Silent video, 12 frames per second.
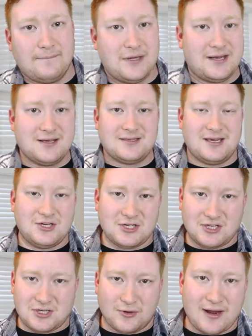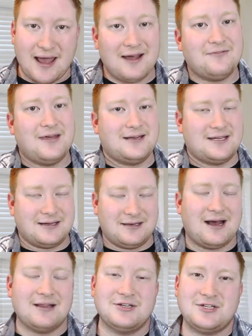because they just don't have that
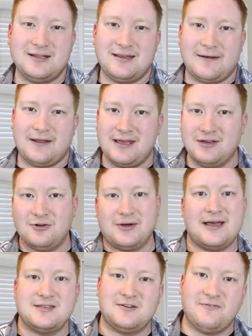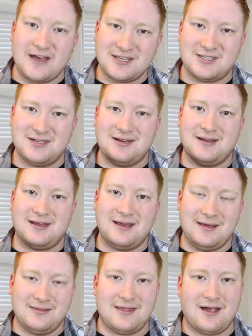technology that Kindle has invested
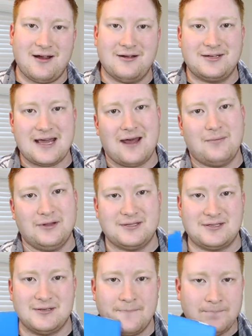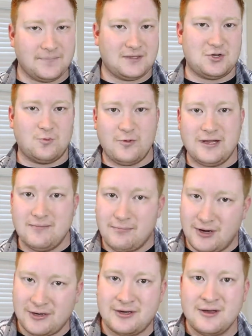in their tablets to read a
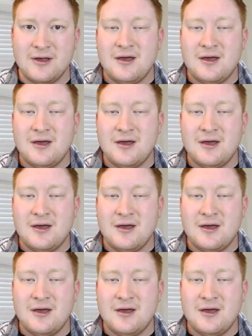book.